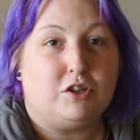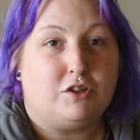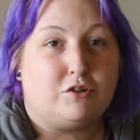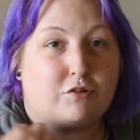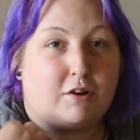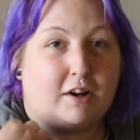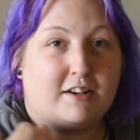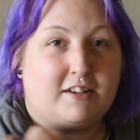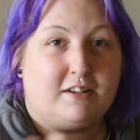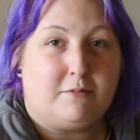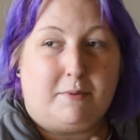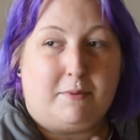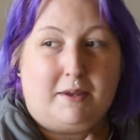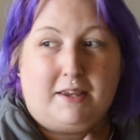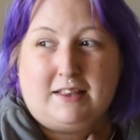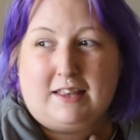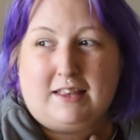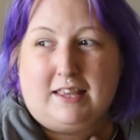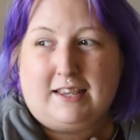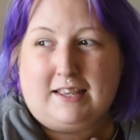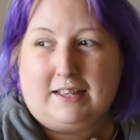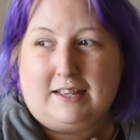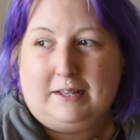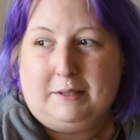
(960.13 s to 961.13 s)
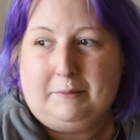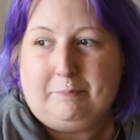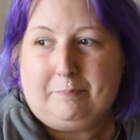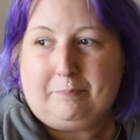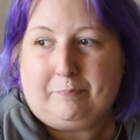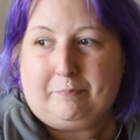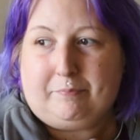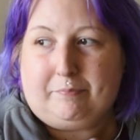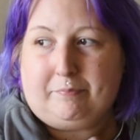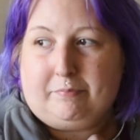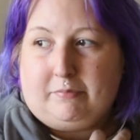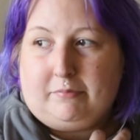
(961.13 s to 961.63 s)
tried to make like a
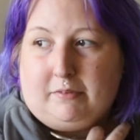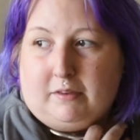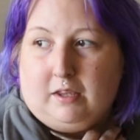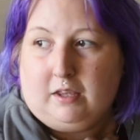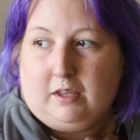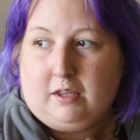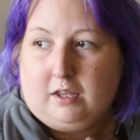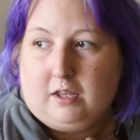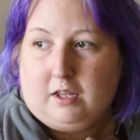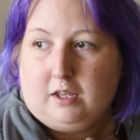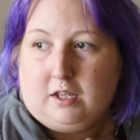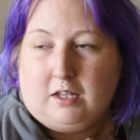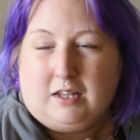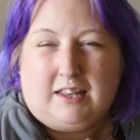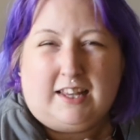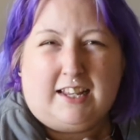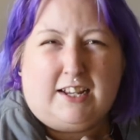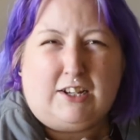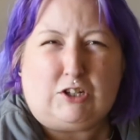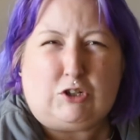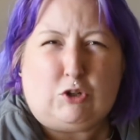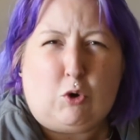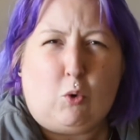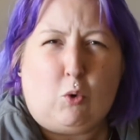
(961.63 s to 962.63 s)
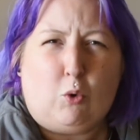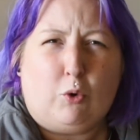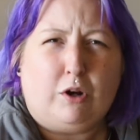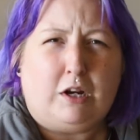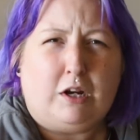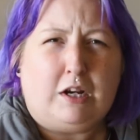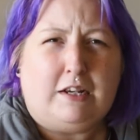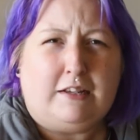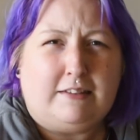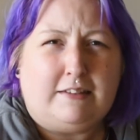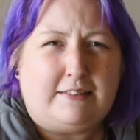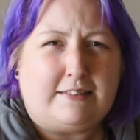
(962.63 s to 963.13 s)

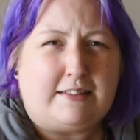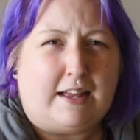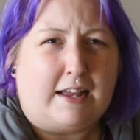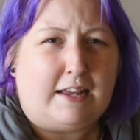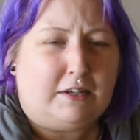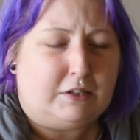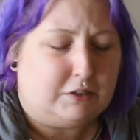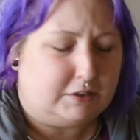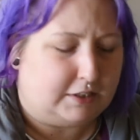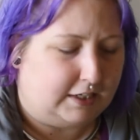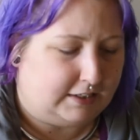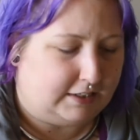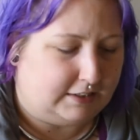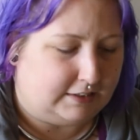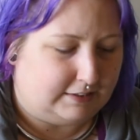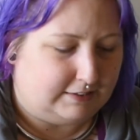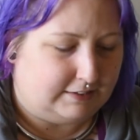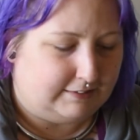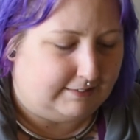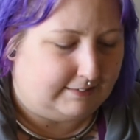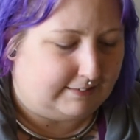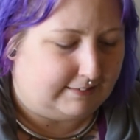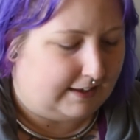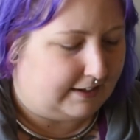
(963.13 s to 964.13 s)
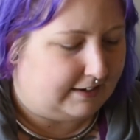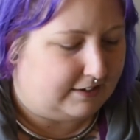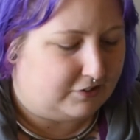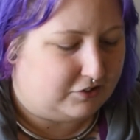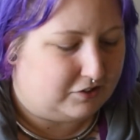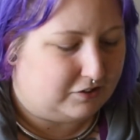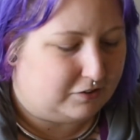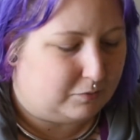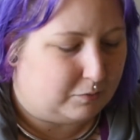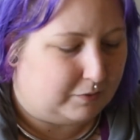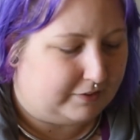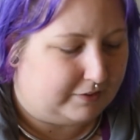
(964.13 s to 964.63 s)
torque style necklace, and it
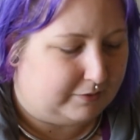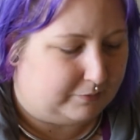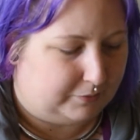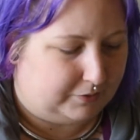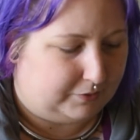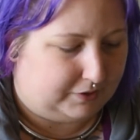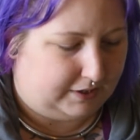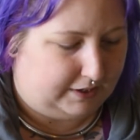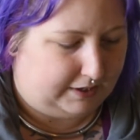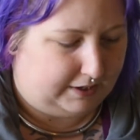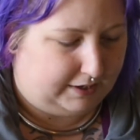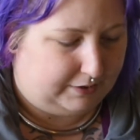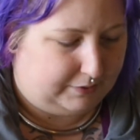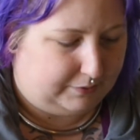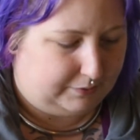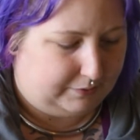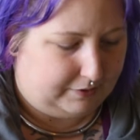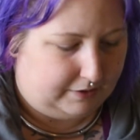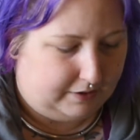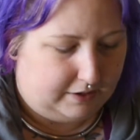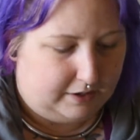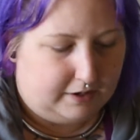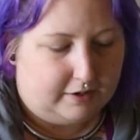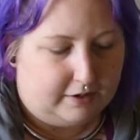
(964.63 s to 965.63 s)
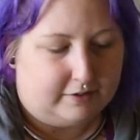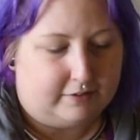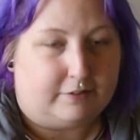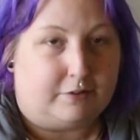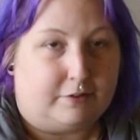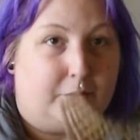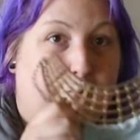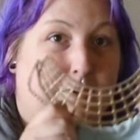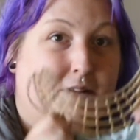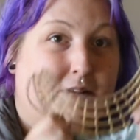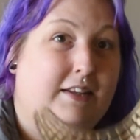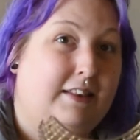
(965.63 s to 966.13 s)
just wasn't working out.
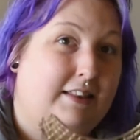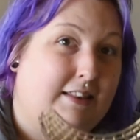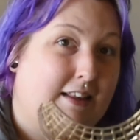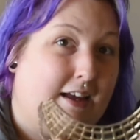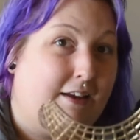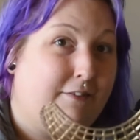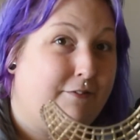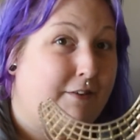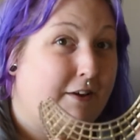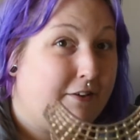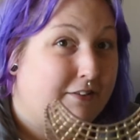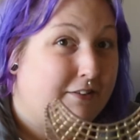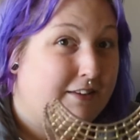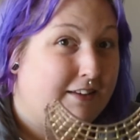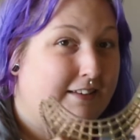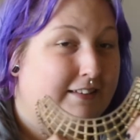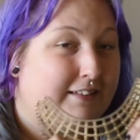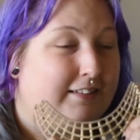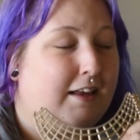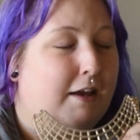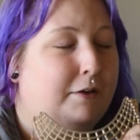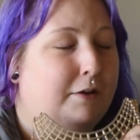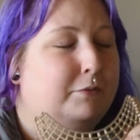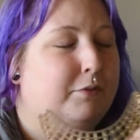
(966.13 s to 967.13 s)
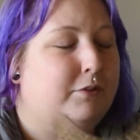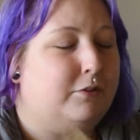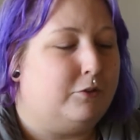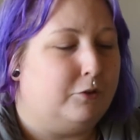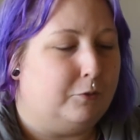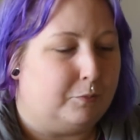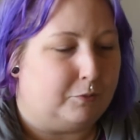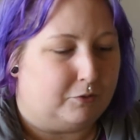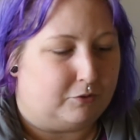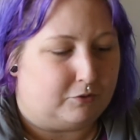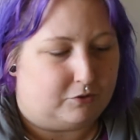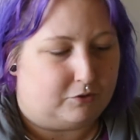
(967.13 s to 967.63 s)
So I found this, I was
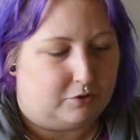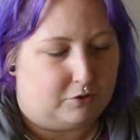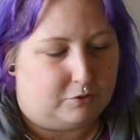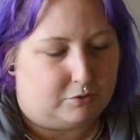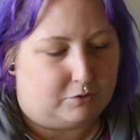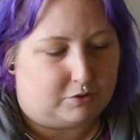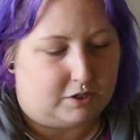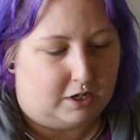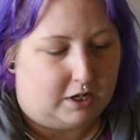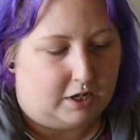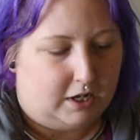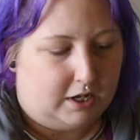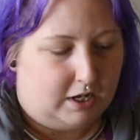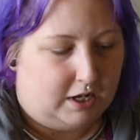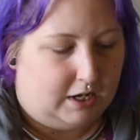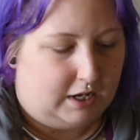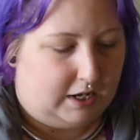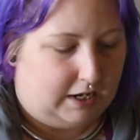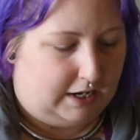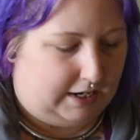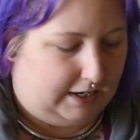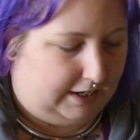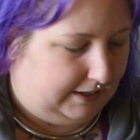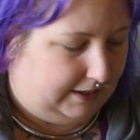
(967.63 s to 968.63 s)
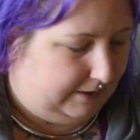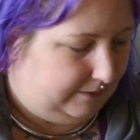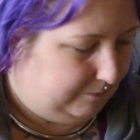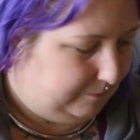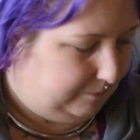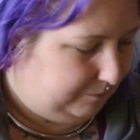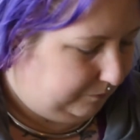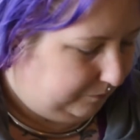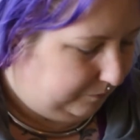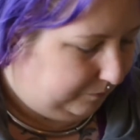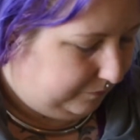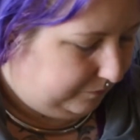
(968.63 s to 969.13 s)
super stoked.
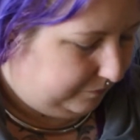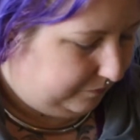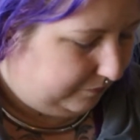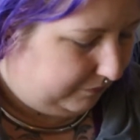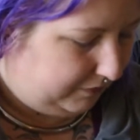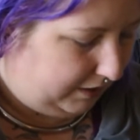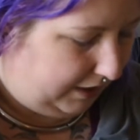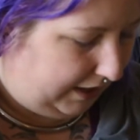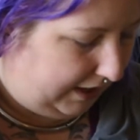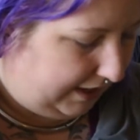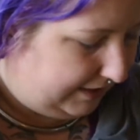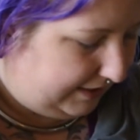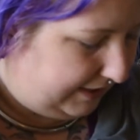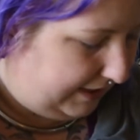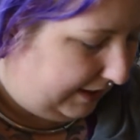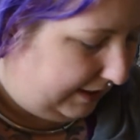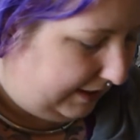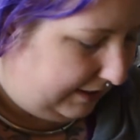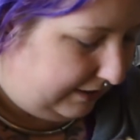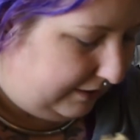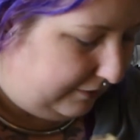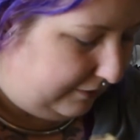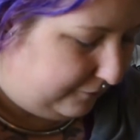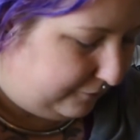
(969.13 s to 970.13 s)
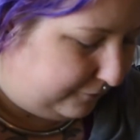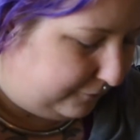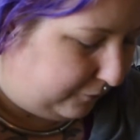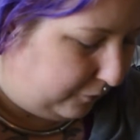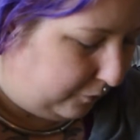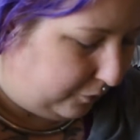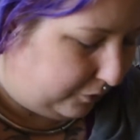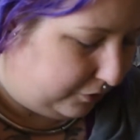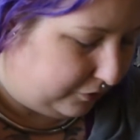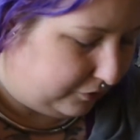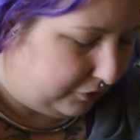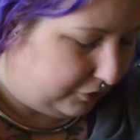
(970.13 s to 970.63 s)
And then
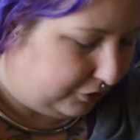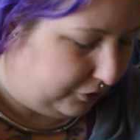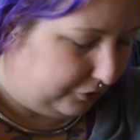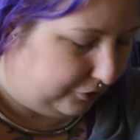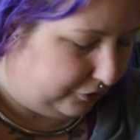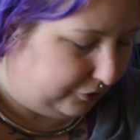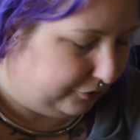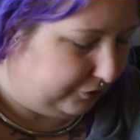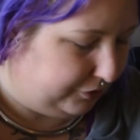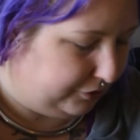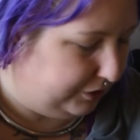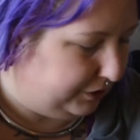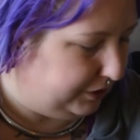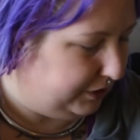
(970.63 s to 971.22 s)
for her